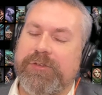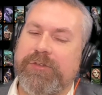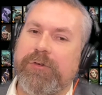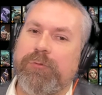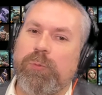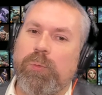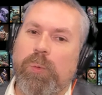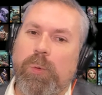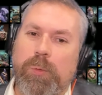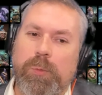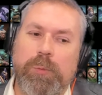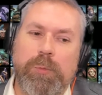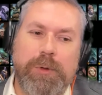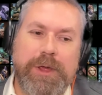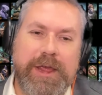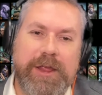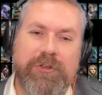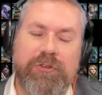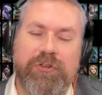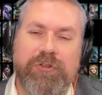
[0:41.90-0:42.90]
of
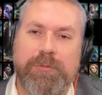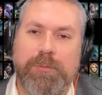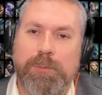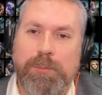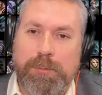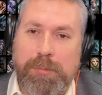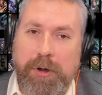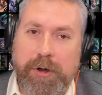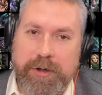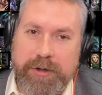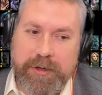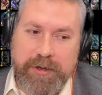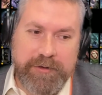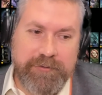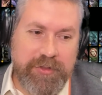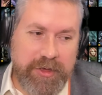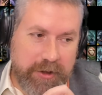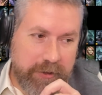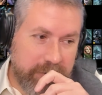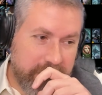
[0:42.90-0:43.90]
each part of
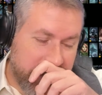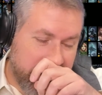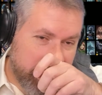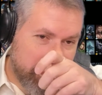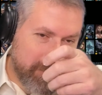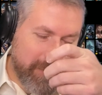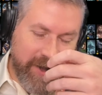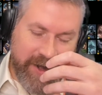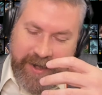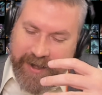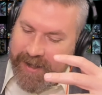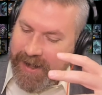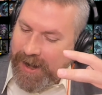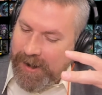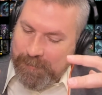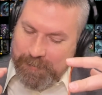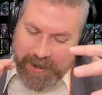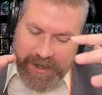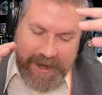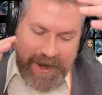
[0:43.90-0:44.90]
the alt click button.
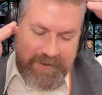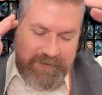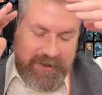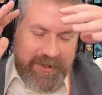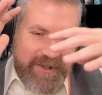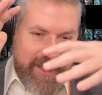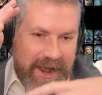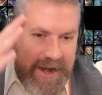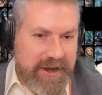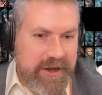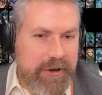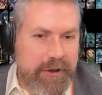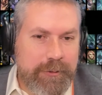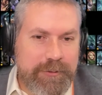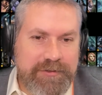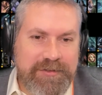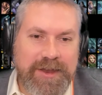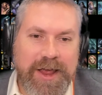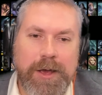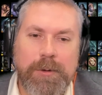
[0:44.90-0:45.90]
I'm going to have a lot of
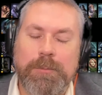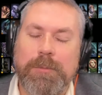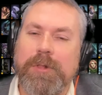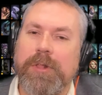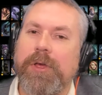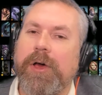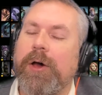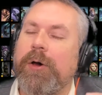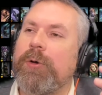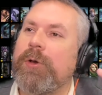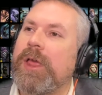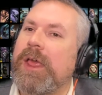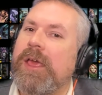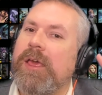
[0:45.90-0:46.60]
notes down below.